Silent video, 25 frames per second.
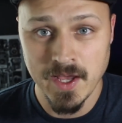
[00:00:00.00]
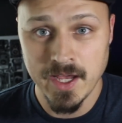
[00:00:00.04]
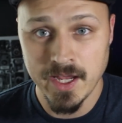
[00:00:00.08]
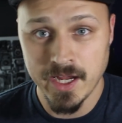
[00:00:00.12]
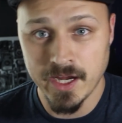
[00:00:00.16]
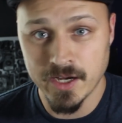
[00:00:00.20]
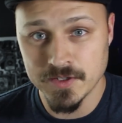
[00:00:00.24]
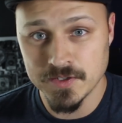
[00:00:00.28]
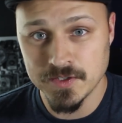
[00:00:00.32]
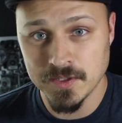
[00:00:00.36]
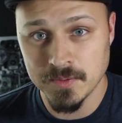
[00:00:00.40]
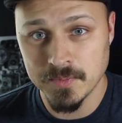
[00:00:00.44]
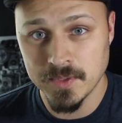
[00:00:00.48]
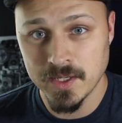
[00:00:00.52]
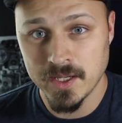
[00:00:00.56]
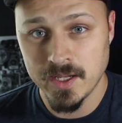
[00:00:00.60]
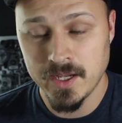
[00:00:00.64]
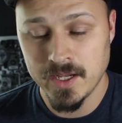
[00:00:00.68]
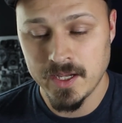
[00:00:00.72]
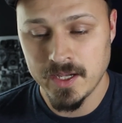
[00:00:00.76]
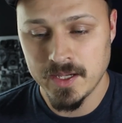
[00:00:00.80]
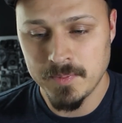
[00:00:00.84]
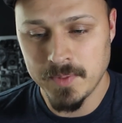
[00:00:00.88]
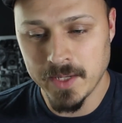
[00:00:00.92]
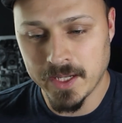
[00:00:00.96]
Here's some,
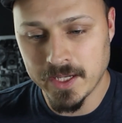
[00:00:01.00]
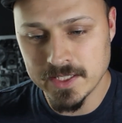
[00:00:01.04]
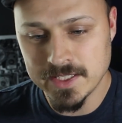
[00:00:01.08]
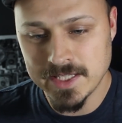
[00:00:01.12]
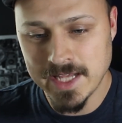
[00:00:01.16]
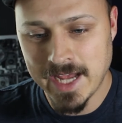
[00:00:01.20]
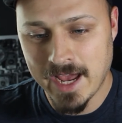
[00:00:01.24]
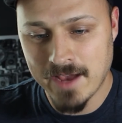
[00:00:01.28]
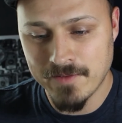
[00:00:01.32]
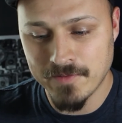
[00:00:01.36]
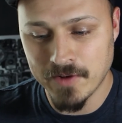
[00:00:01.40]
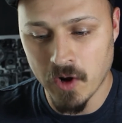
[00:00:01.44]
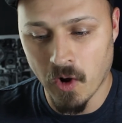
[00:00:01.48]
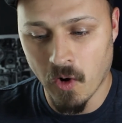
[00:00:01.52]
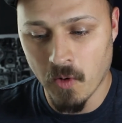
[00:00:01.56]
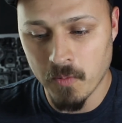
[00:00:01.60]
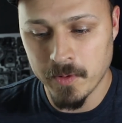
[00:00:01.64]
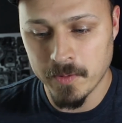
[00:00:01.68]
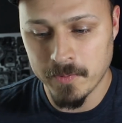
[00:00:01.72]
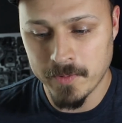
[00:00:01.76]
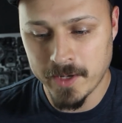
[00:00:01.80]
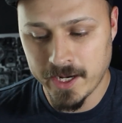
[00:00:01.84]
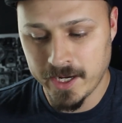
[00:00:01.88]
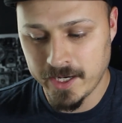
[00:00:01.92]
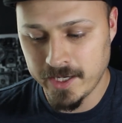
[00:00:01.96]
because they have an
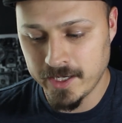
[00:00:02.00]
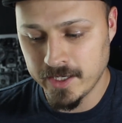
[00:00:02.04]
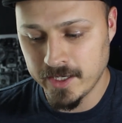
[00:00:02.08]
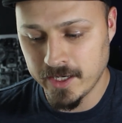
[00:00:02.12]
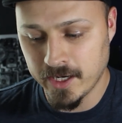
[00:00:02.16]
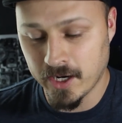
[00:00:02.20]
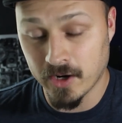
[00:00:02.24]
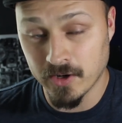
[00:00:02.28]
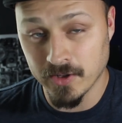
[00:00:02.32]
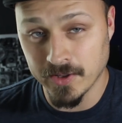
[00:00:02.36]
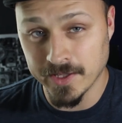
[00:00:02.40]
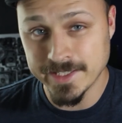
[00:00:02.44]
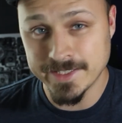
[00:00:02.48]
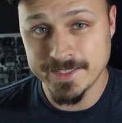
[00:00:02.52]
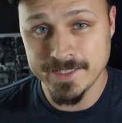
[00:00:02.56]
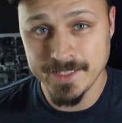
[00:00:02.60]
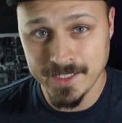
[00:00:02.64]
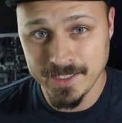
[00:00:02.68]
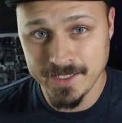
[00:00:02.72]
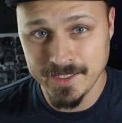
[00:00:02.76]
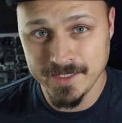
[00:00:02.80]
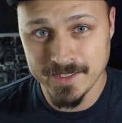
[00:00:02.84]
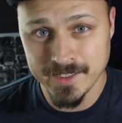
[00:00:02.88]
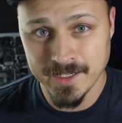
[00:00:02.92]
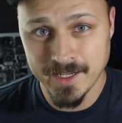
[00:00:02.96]
open mind and are
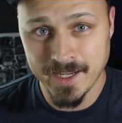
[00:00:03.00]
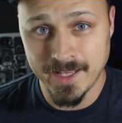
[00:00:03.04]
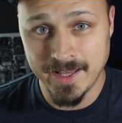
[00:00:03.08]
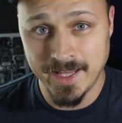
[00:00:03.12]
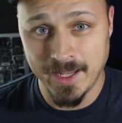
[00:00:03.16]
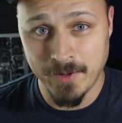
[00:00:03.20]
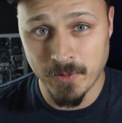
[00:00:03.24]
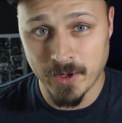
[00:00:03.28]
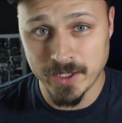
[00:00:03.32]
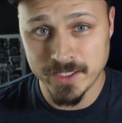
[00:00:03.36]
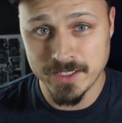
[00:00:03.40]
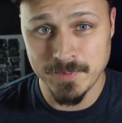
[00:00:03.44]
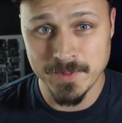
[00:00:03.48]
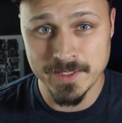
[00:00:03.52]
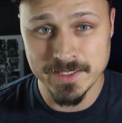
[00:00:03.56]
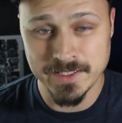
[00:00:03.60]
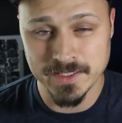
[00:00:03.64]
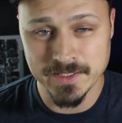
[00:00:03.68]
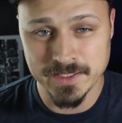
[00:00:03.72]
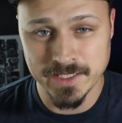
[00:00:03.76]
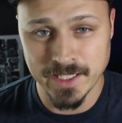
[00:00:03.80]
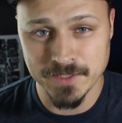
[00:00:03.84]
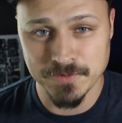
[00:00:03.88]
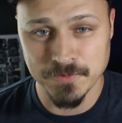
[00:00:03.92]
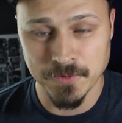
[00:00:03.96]
listening and they want to be
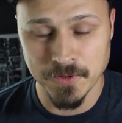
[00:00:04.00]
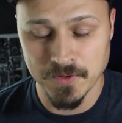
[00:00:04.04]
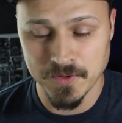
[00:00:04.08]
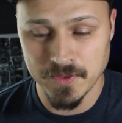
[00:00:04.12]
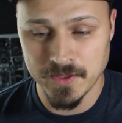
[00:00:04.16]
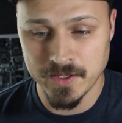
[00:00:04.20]
successful,